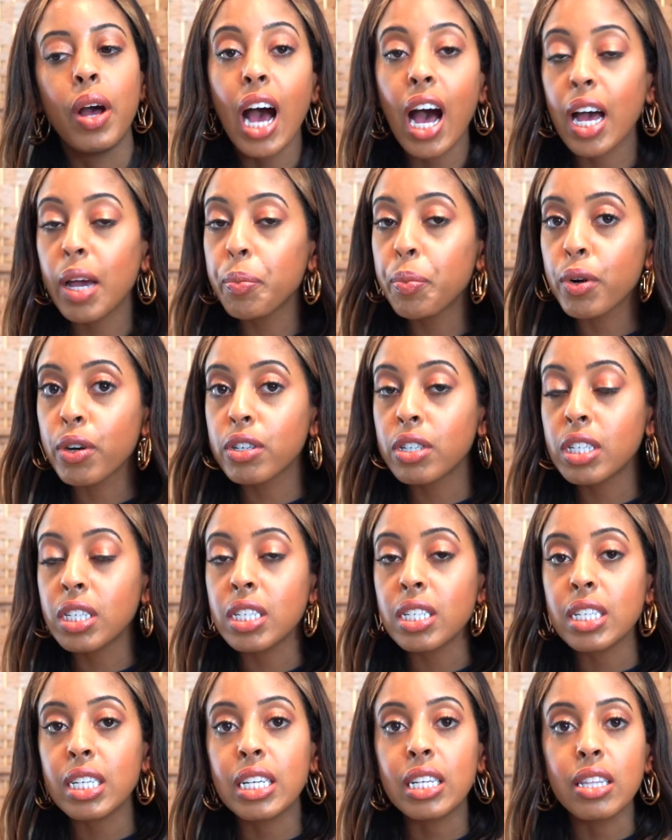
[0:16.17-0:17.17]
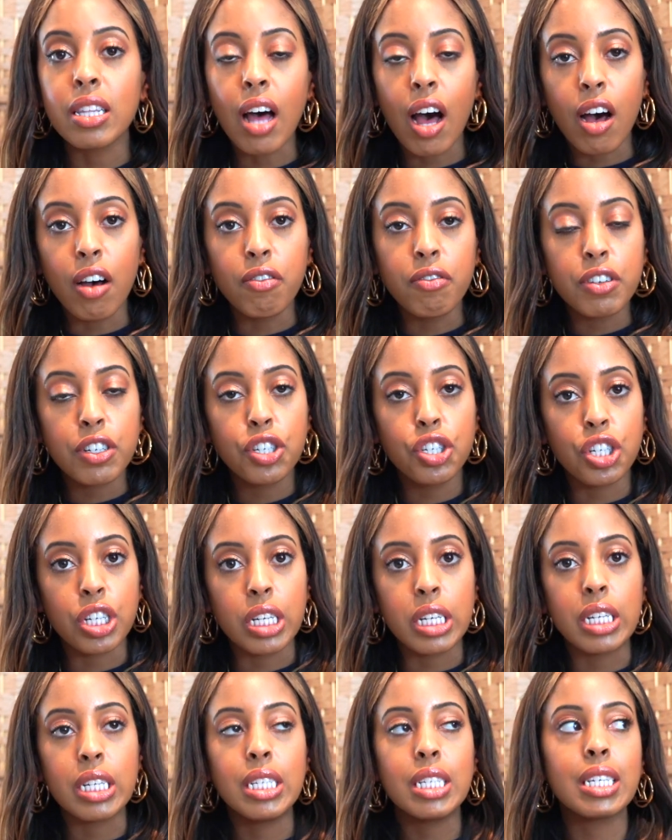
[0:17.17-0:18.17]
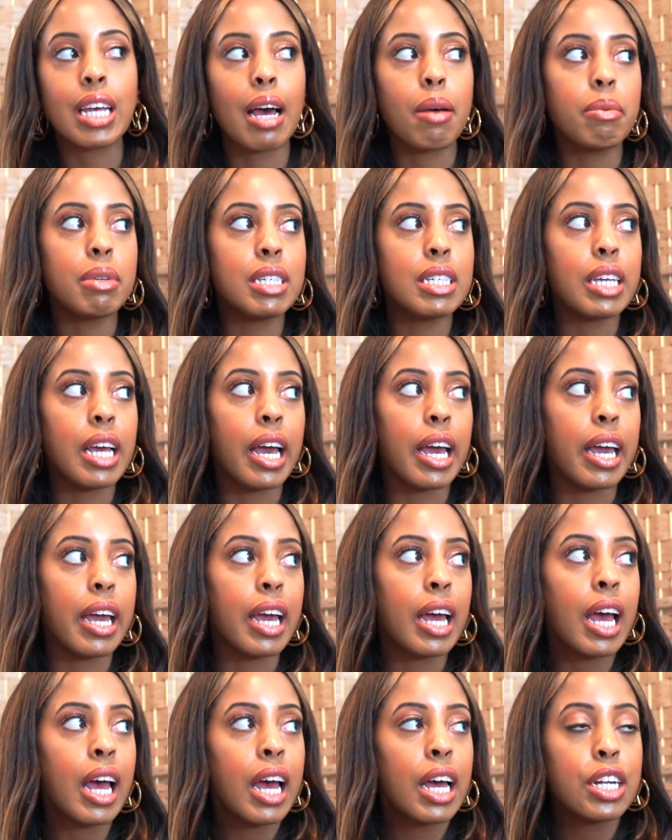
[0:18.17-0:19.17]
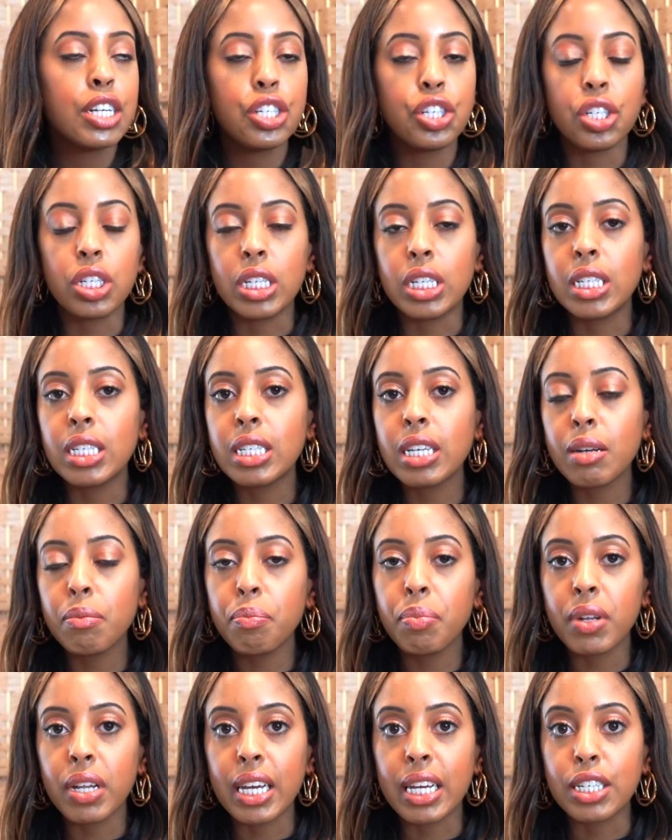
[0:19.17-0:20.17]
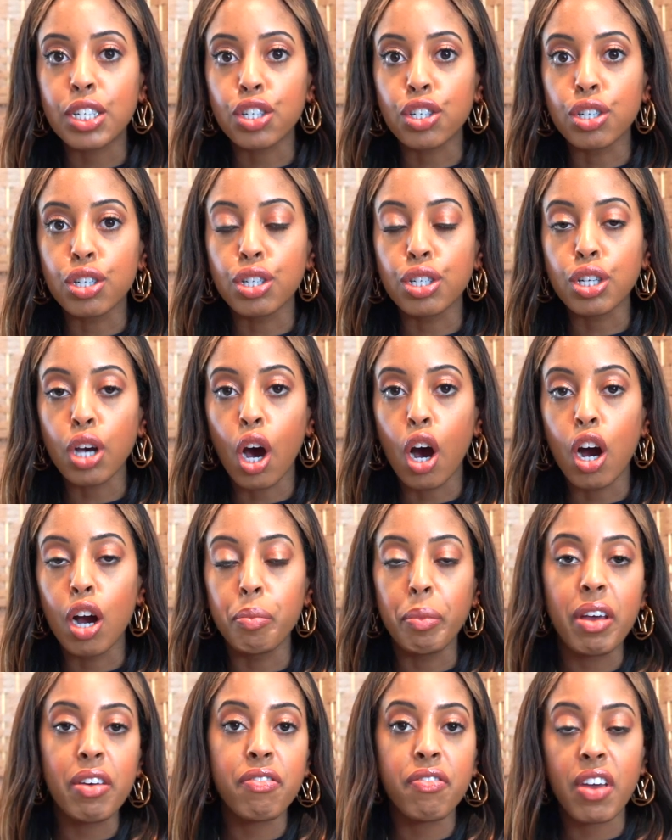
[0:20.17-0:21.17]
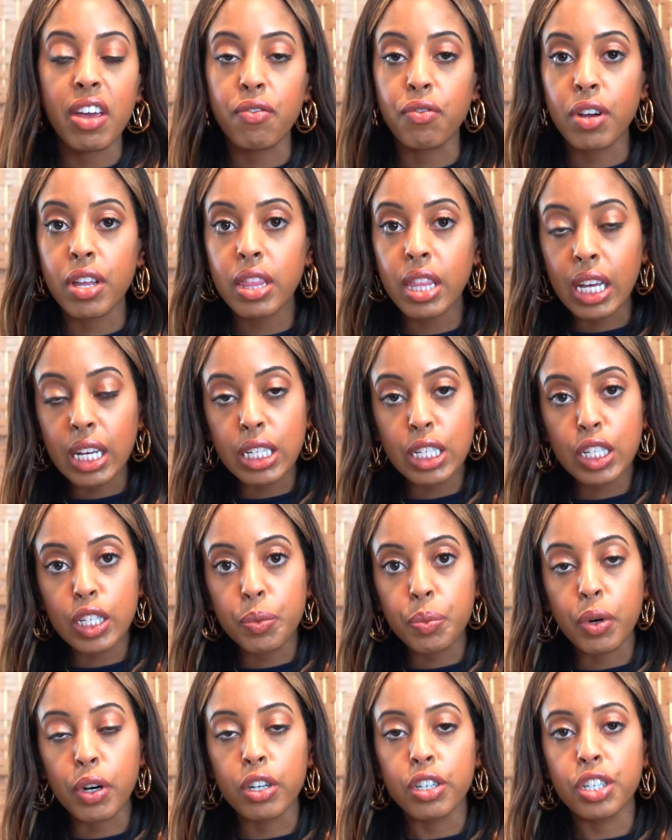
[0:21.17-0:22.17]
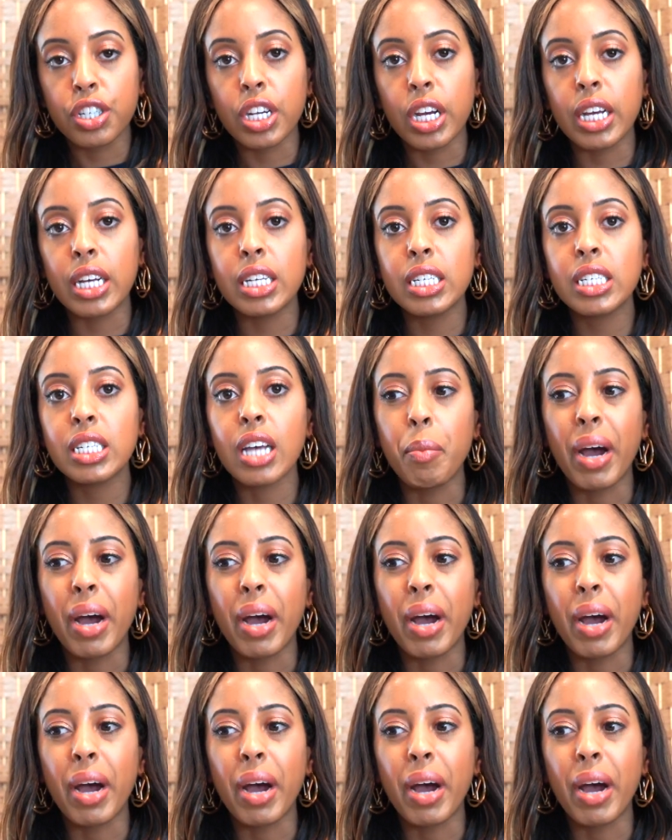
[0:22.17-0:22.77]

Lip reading: I personally love jeans. I would say jeans and blazers are my favorite things to purchase.